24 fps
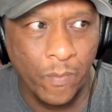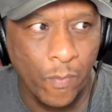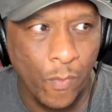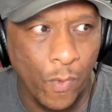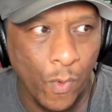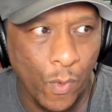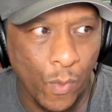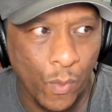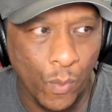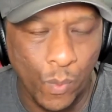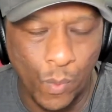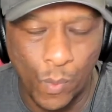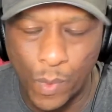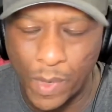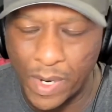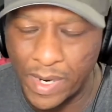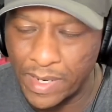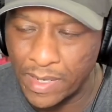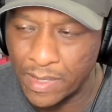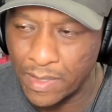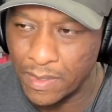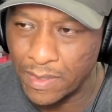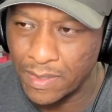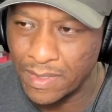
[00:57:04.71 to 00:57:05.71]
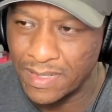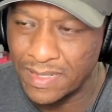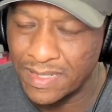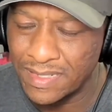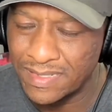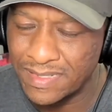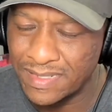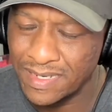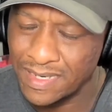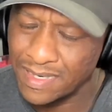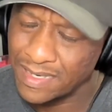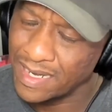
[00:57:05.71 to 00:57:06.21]
where, and
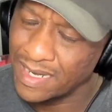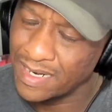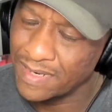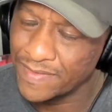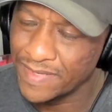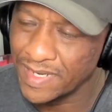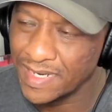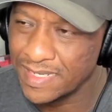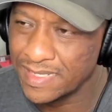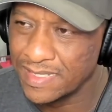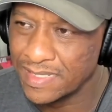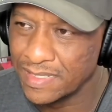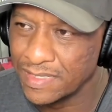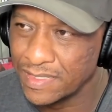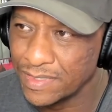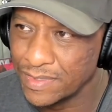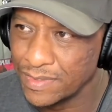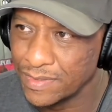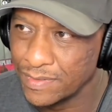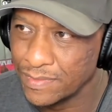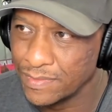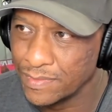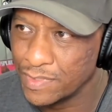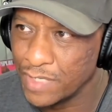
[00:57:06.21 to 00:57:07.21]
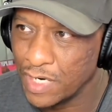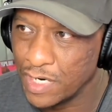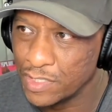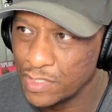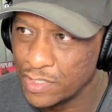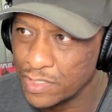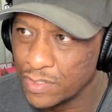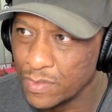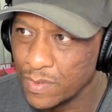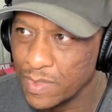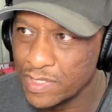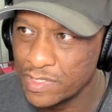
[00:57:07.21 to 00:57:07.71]
this kind of ties into
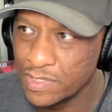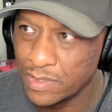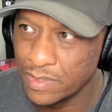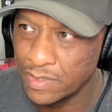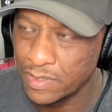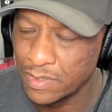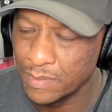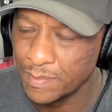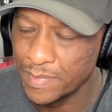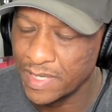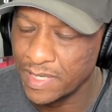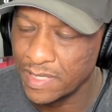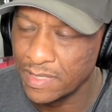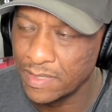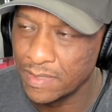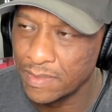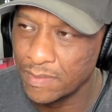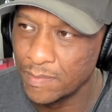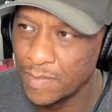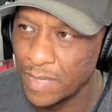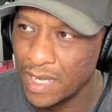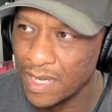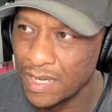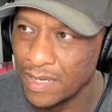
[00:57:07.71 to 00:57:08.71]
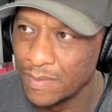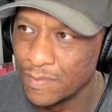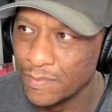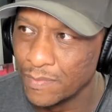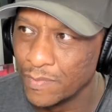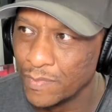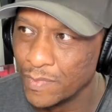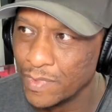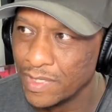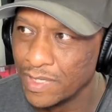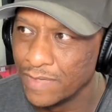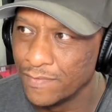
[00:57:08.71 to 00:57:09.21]
Josh's question a little bit,
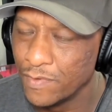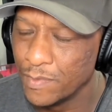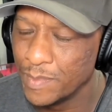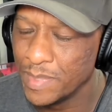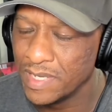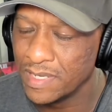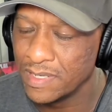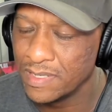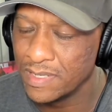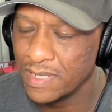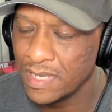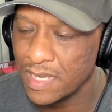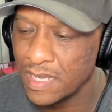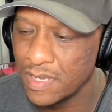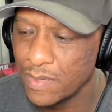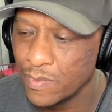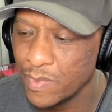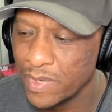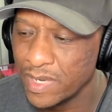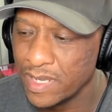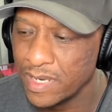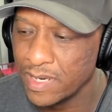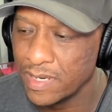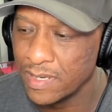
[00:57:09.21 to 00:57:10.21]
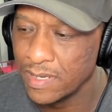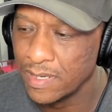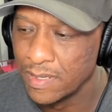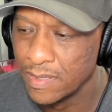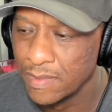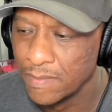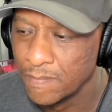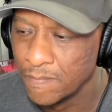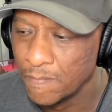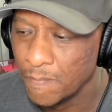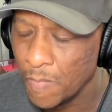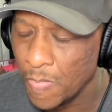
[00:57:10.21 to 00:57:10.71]
will ever be a day when,
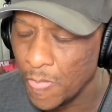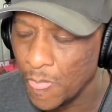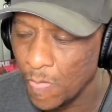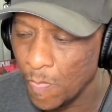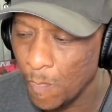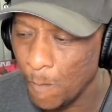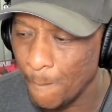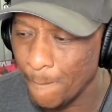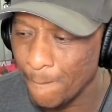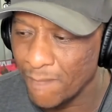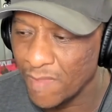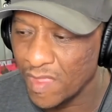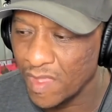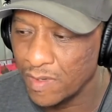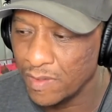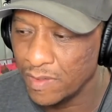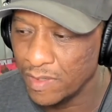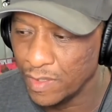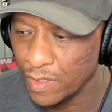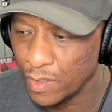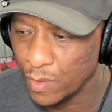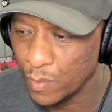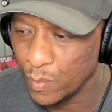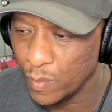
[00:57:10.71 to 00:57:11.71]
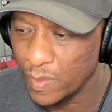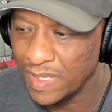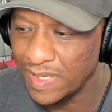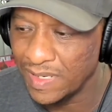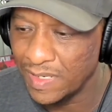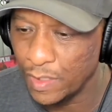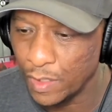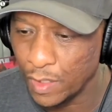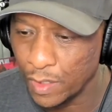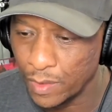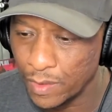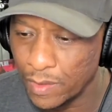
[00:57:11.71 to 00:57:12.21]
we
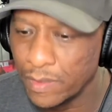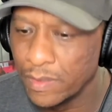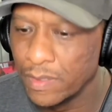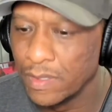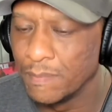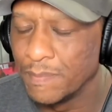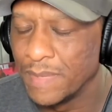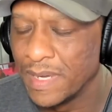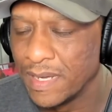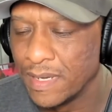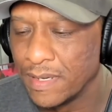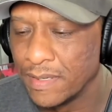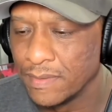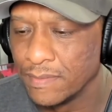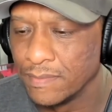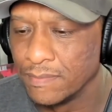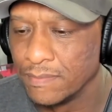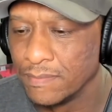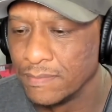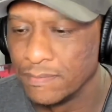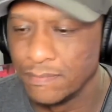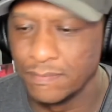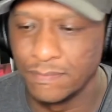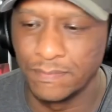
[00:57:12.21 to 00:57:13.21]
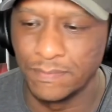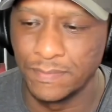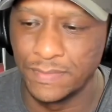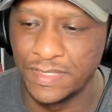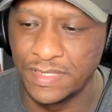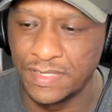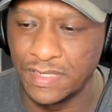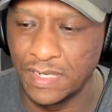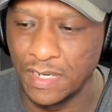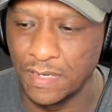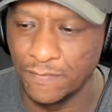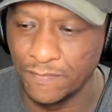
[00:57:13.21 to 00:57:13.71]
learn about
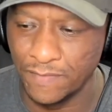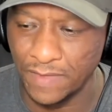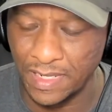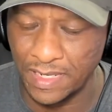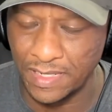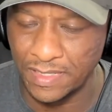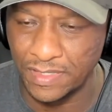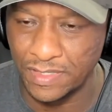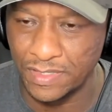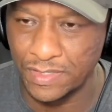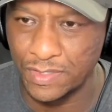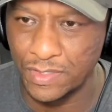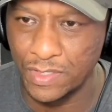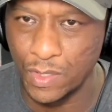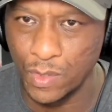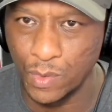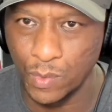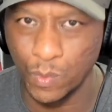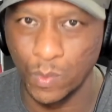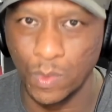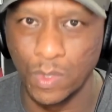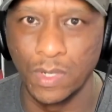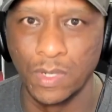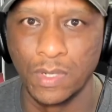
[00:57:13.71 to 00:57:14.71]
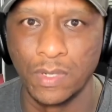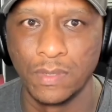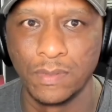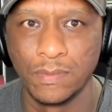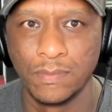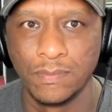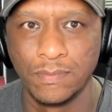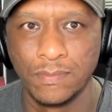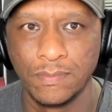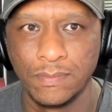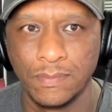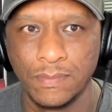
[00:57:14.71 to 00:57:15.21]
stuff like Stonewall
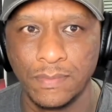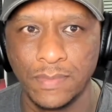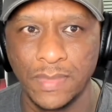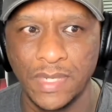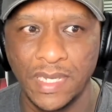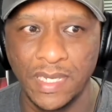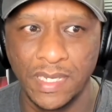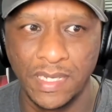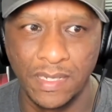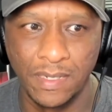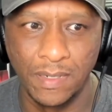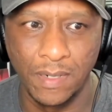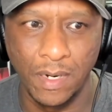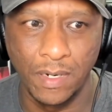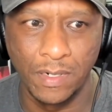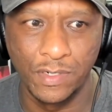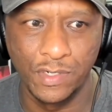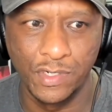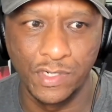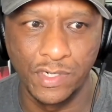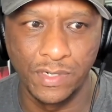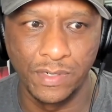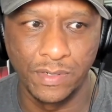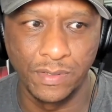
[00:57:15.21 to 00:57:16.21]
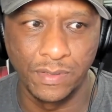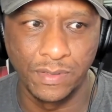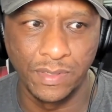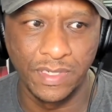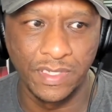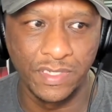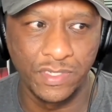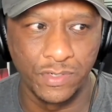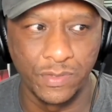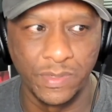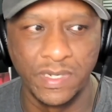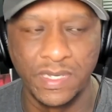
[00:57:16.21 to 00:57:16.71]
in our general
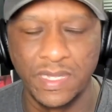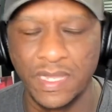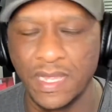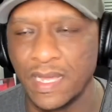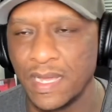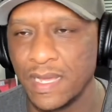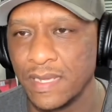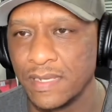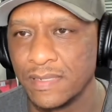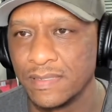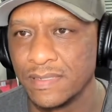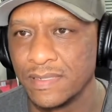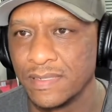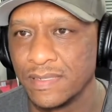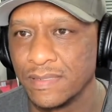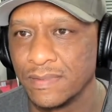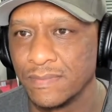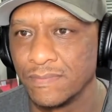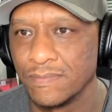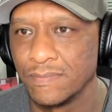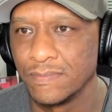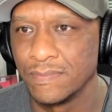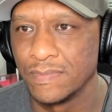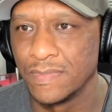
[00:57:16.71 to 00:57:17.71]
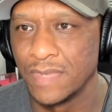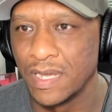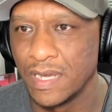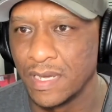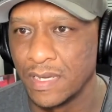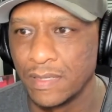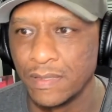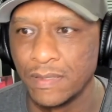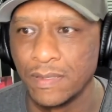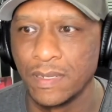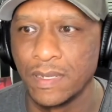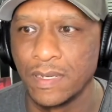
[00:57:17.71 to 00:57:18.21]
history class and
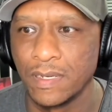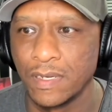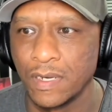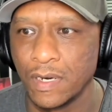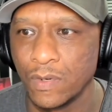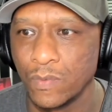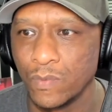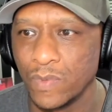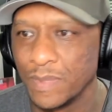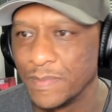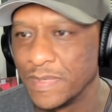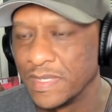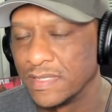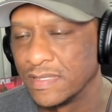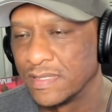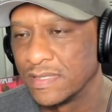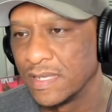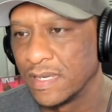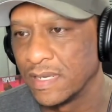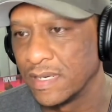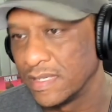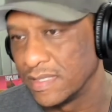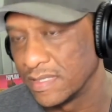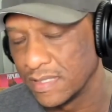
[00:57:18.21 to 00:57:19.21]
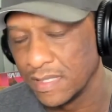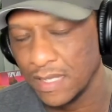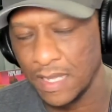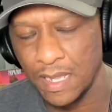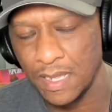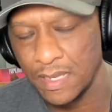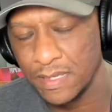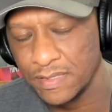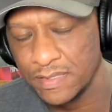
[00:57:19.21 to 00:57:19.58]
not like our women's studies class,